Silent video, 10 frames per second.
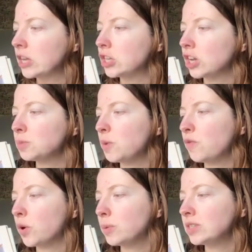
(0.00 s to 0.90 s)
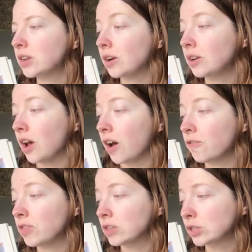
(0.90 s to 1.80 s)
Just before we started
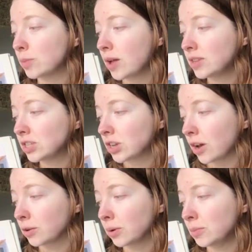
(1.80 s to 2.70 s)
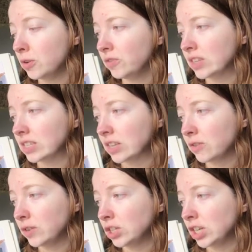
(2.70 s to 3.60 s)
off, the smallest daughter removed the
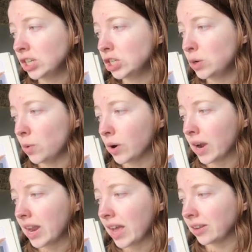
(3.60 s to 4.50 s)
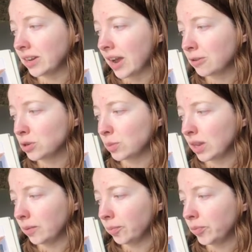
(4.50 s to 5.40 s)
silver chain she wore and held it out to
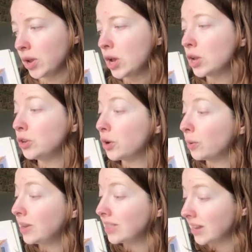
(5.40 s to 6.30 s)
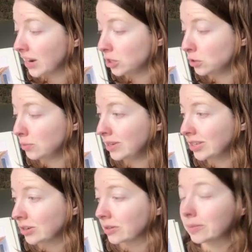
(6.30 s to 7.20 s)
me. Knowing that I should miss
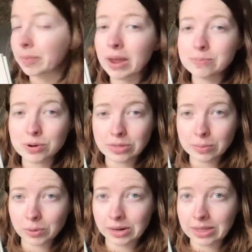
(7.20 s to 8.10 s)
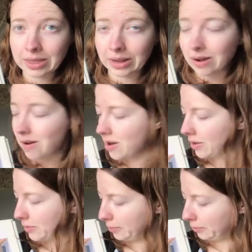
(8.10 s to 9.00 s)
her, I put the pretty thing on.